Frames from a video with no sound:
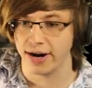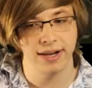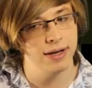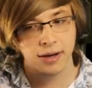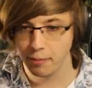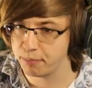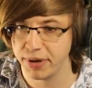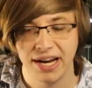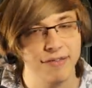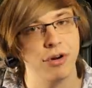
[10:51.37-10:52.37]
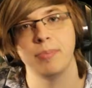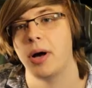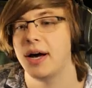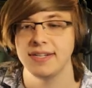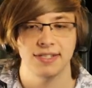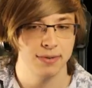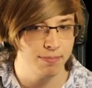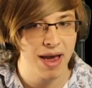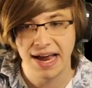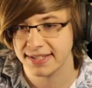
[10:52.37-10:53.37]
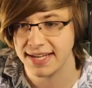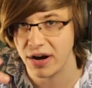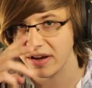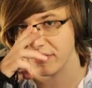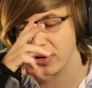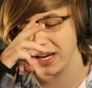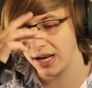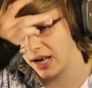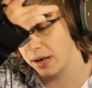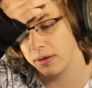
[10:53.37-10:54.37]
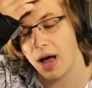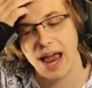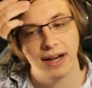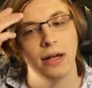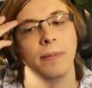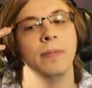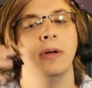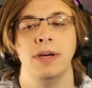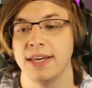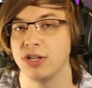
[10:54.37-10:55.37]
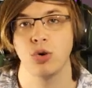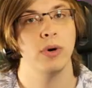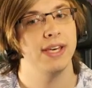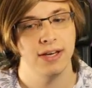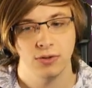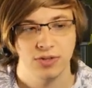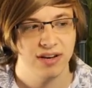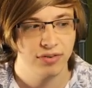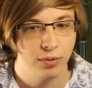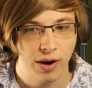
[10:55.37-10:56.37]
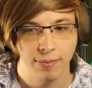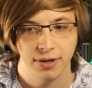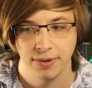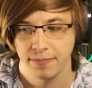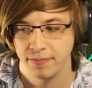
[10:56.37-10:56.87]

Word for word: to beat every boss, max out every uh, item, get 20 kills with every weapon.